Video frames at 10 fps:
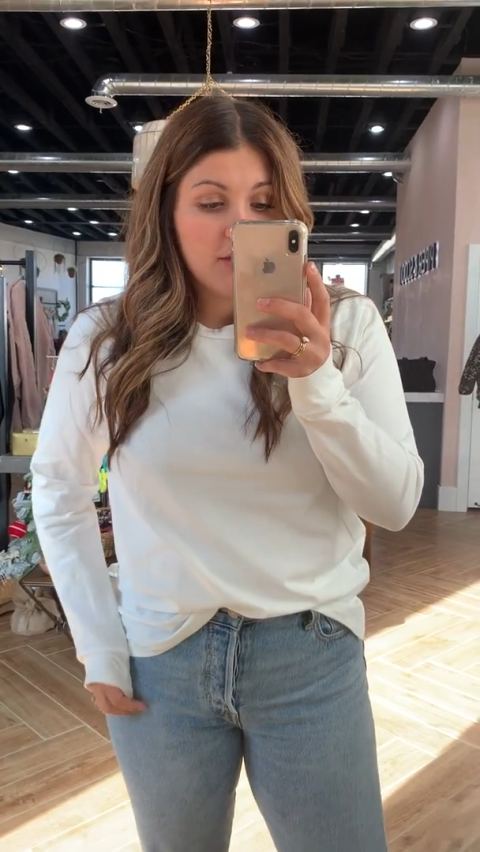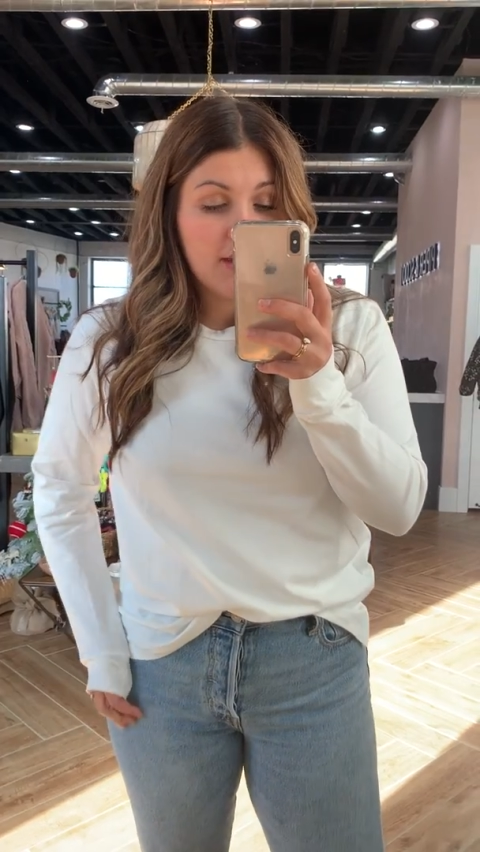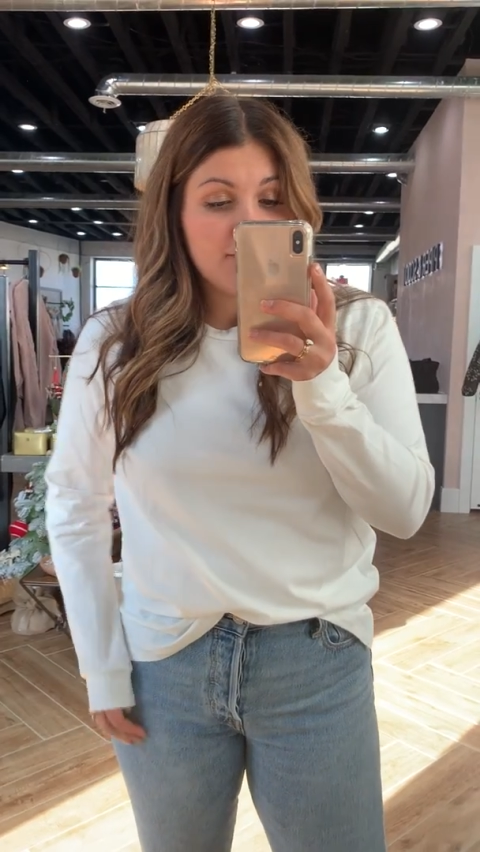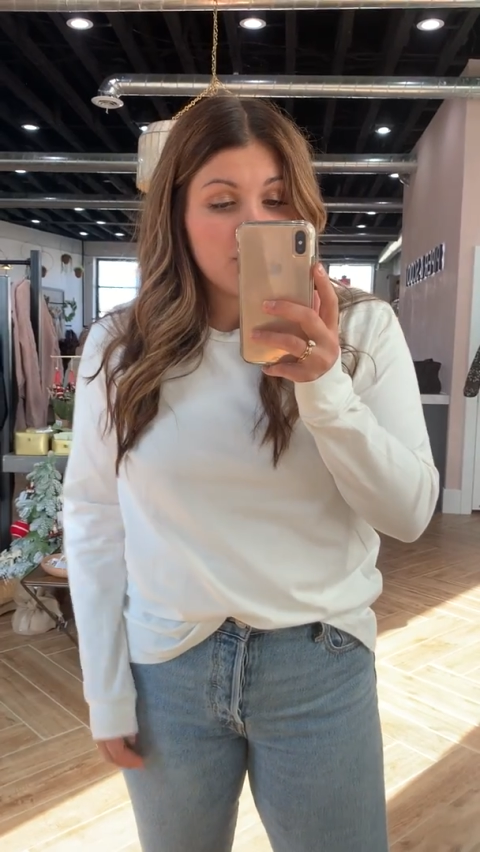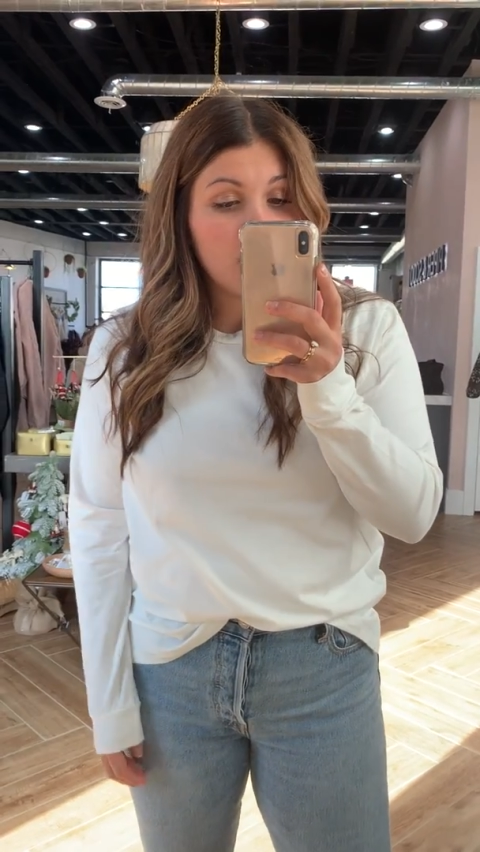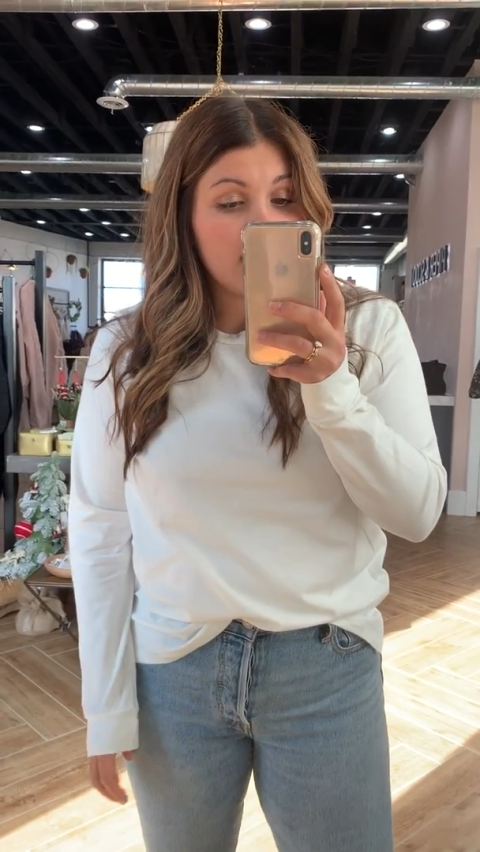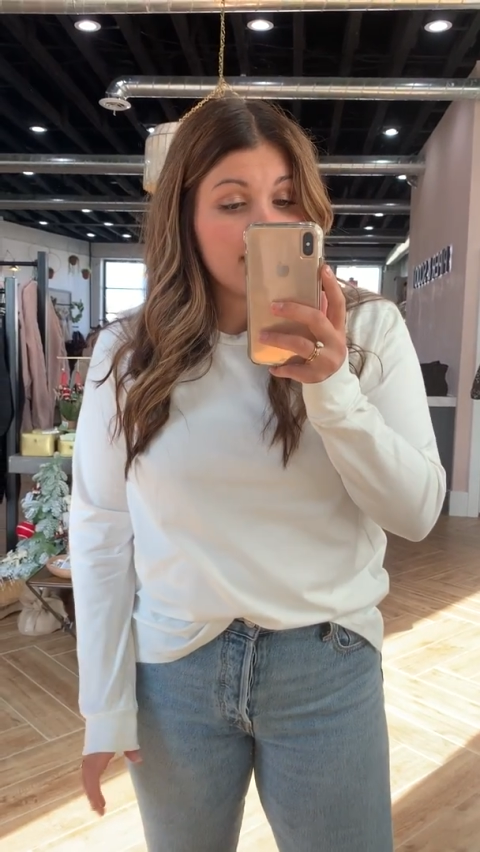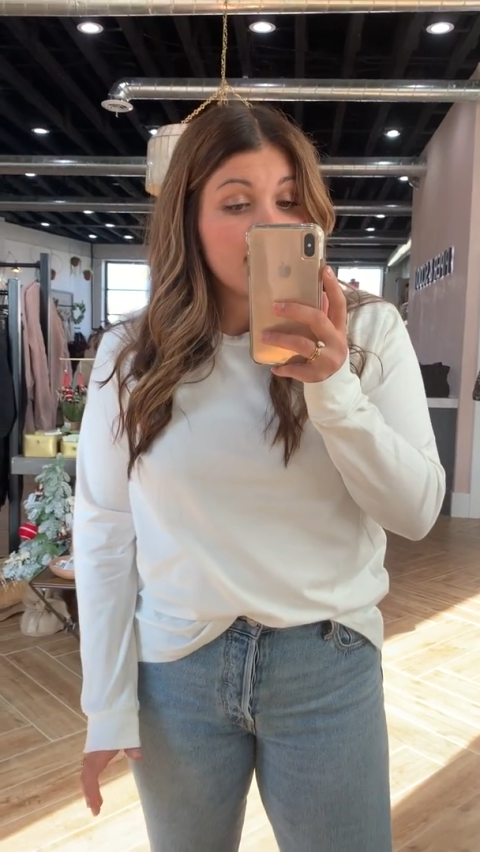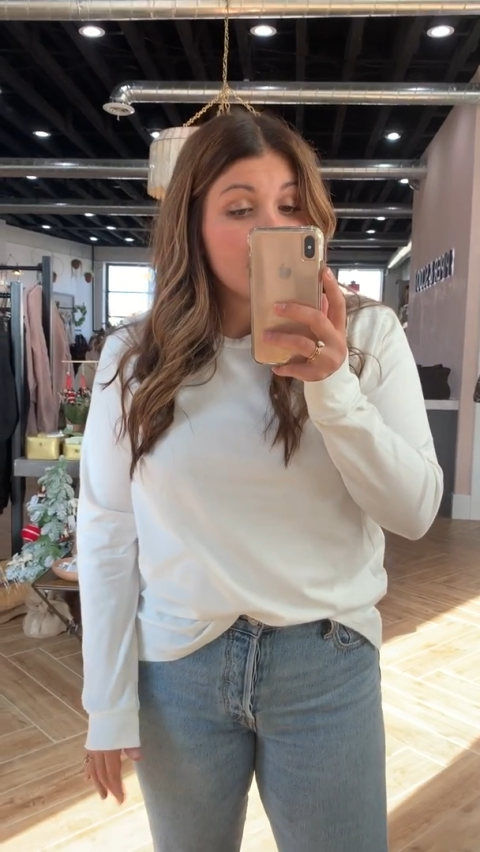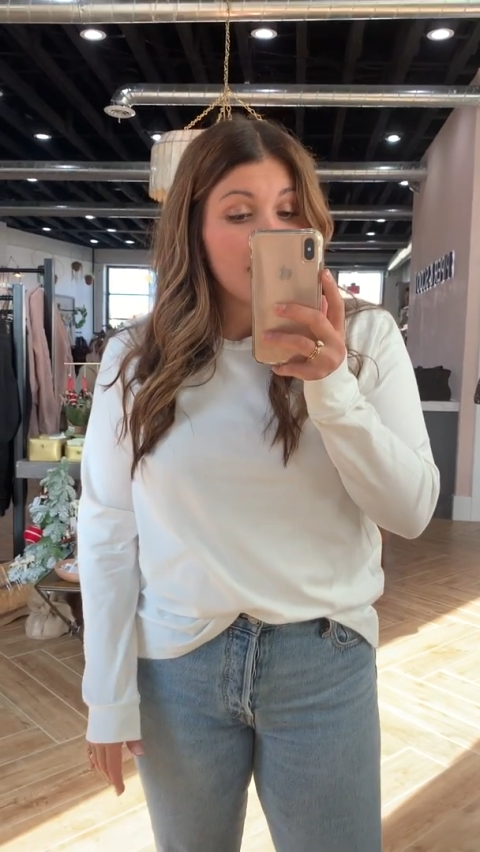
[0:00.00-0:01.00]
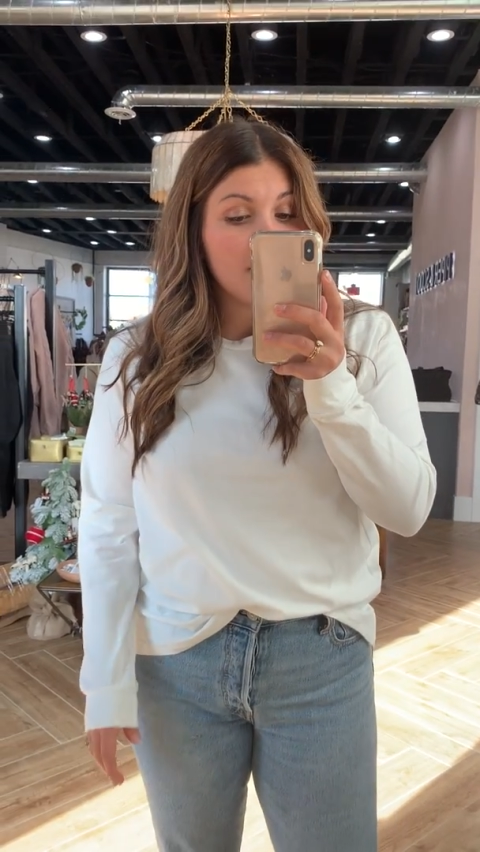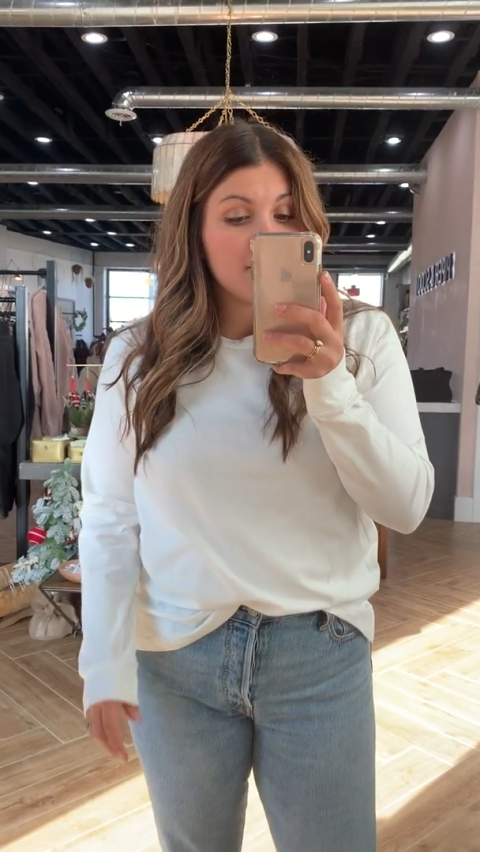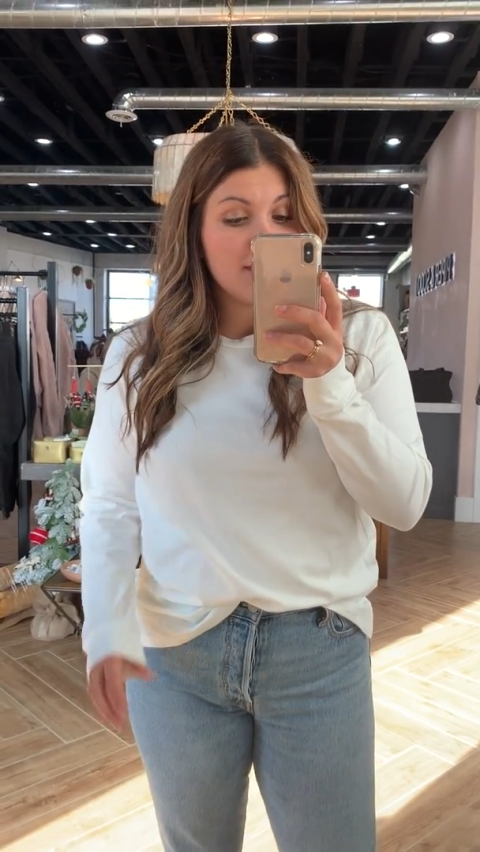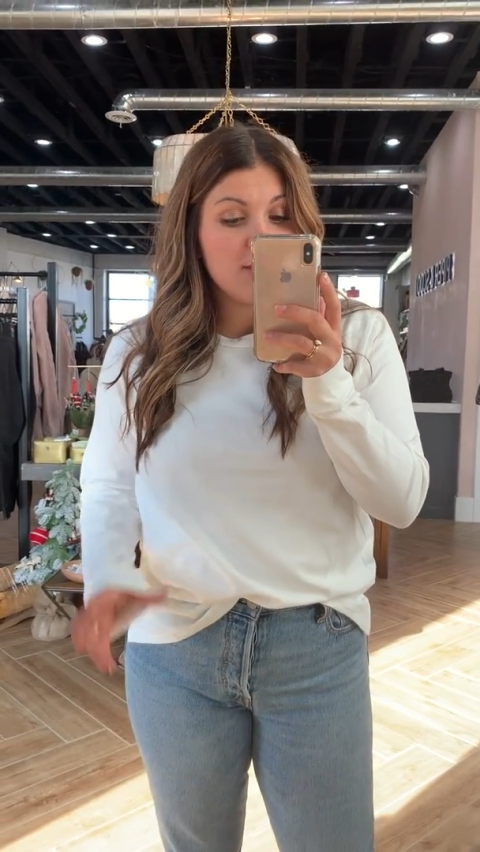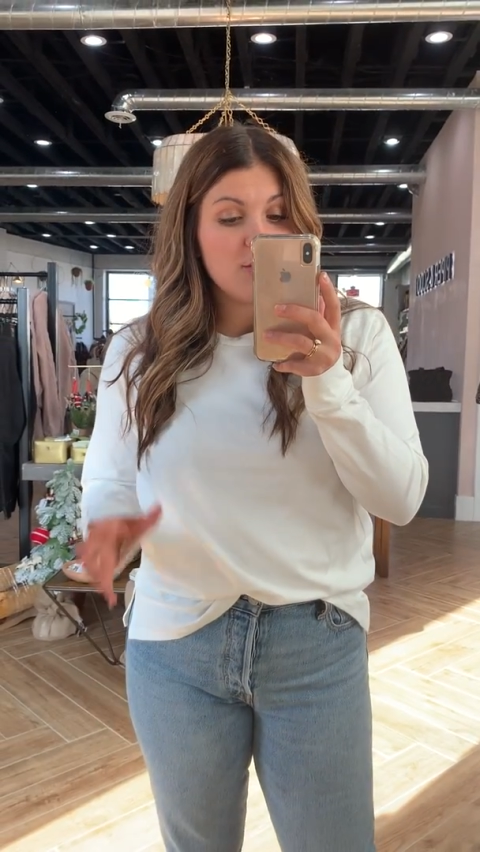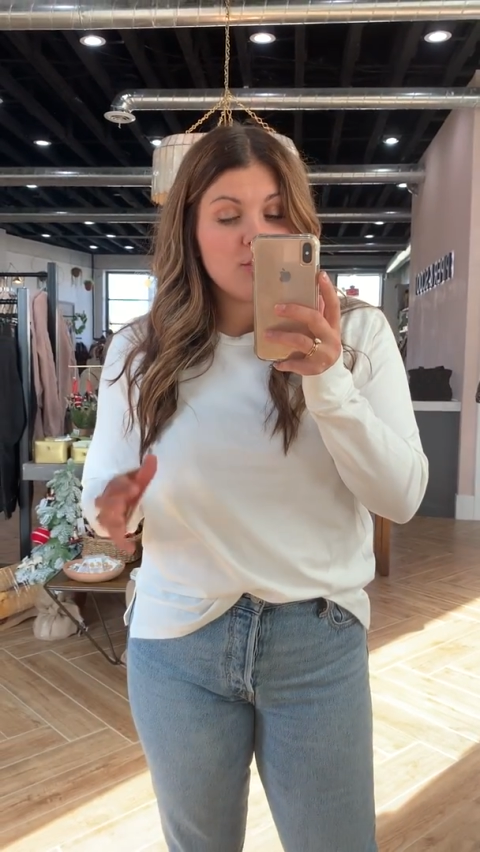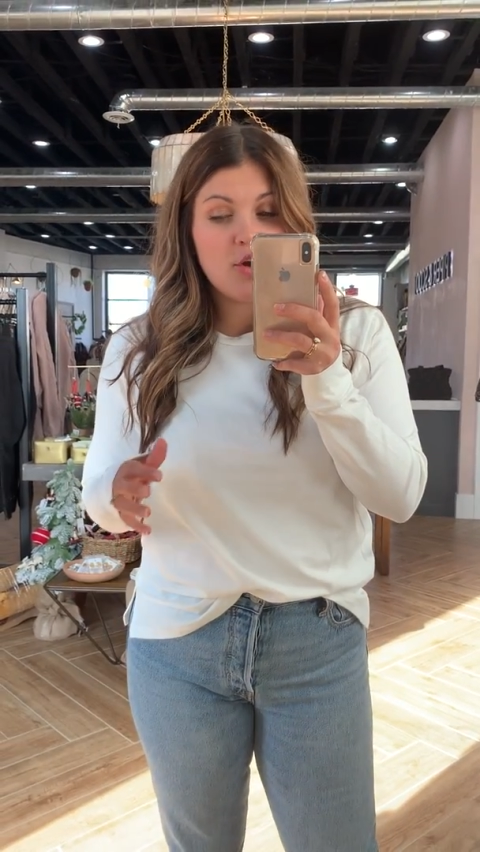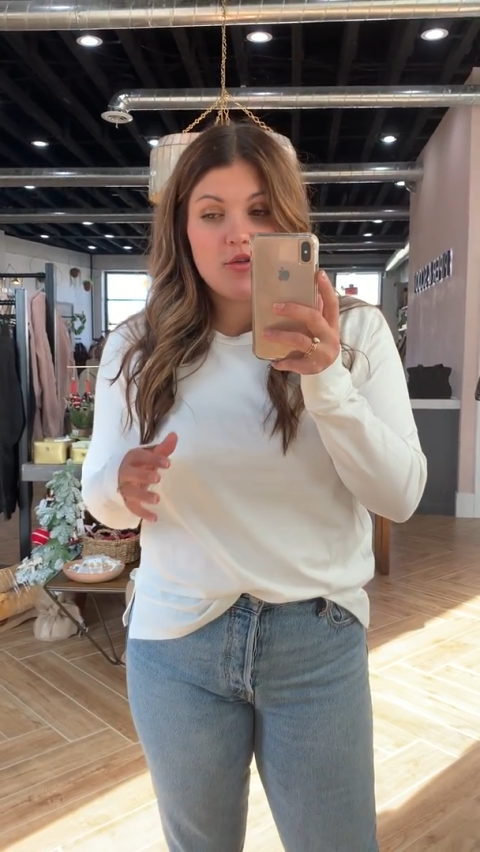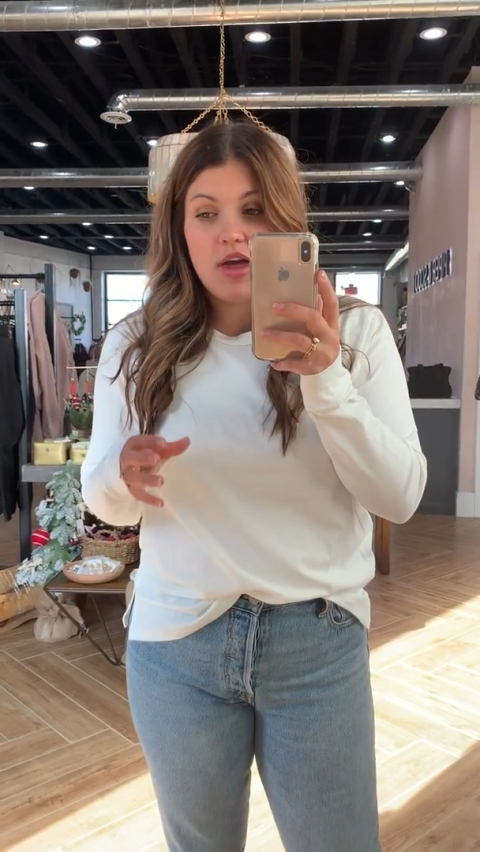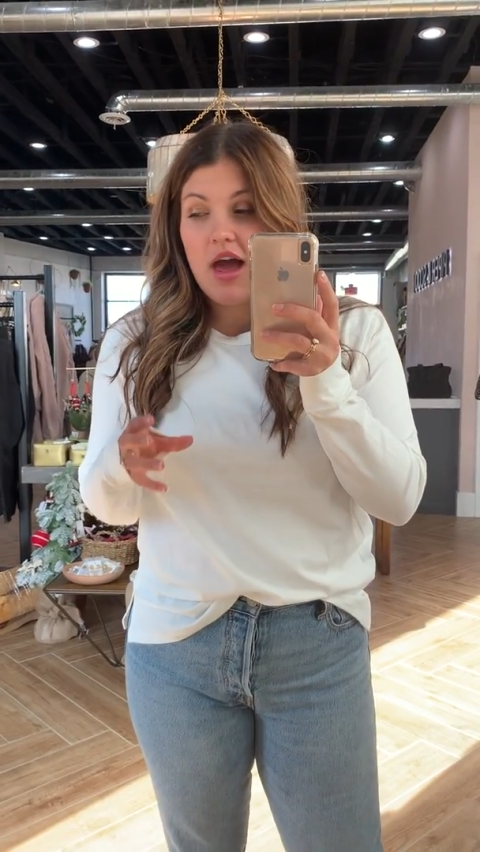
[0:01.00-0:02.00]
Okay, if you know anything about me, you
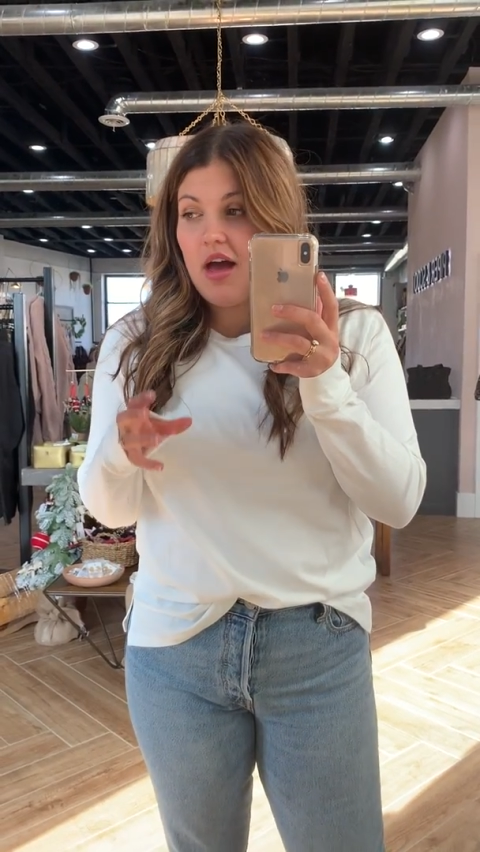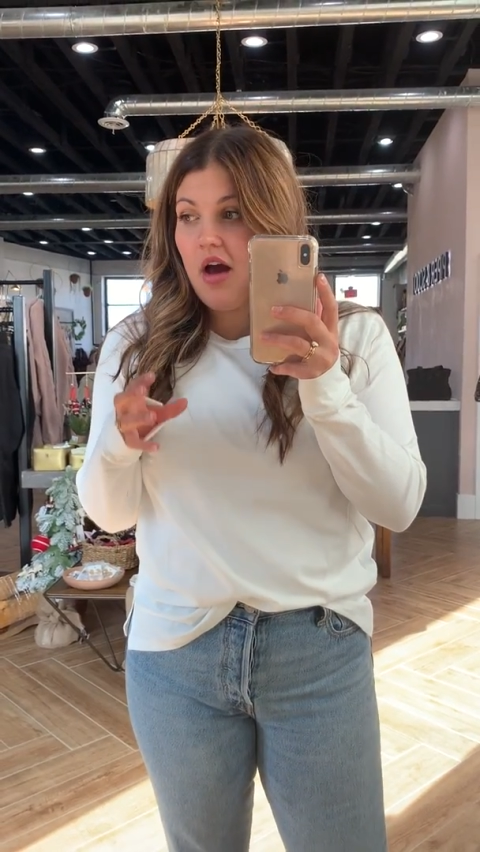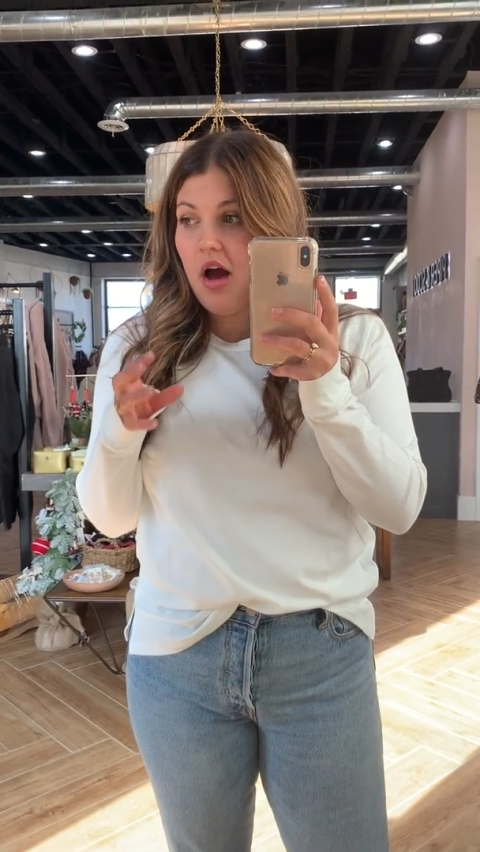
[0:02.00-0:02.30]
know that